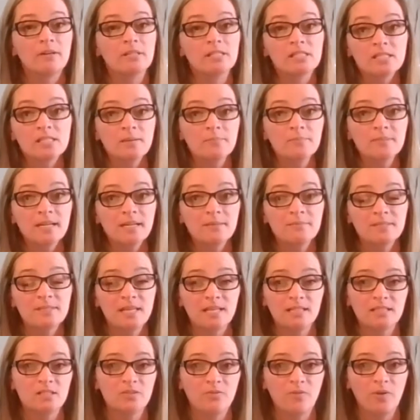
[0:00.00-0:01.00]
And sometimes
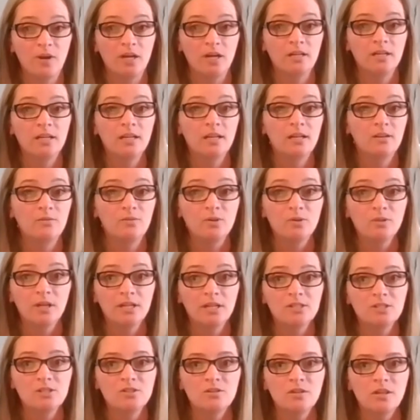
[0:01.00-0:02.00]
that's fun. And if you
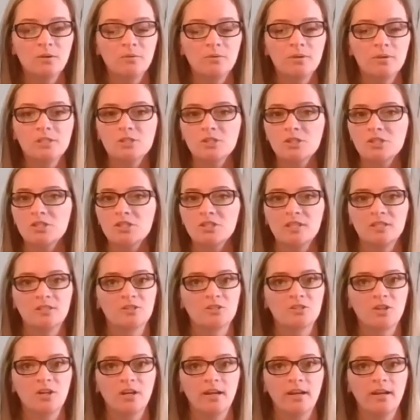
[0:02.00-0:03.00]
like to do that research,
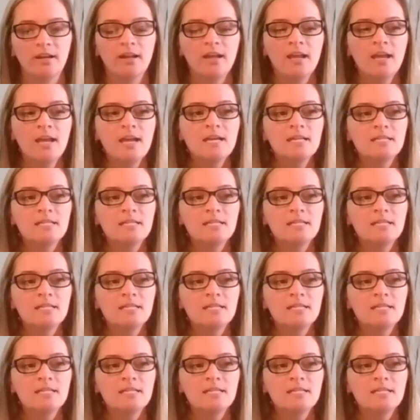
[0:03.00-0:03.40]
that's great.